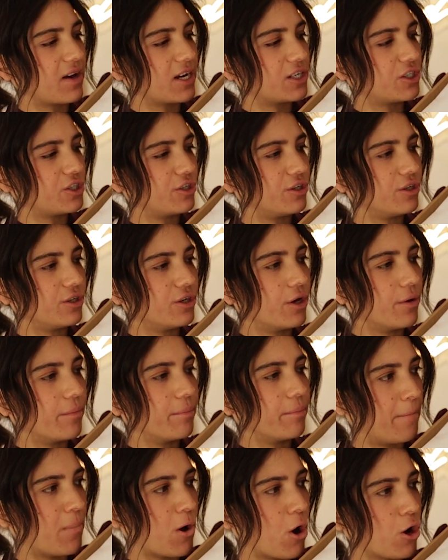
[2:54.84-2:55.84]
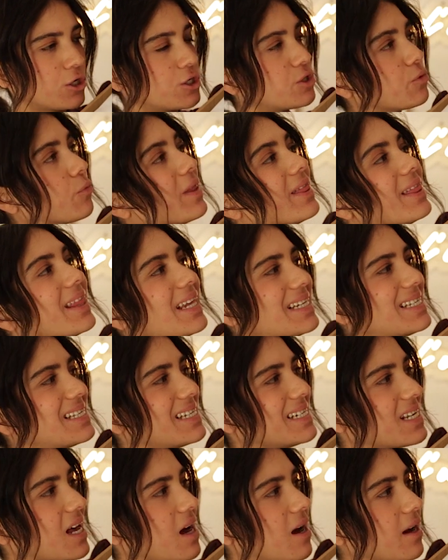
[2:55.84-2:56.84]
Fashion box with this
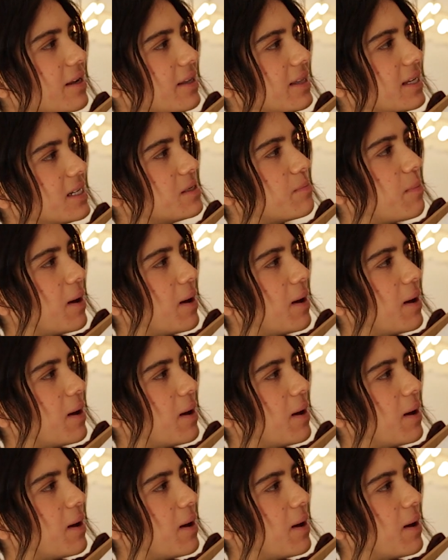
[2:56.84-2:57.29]
design, this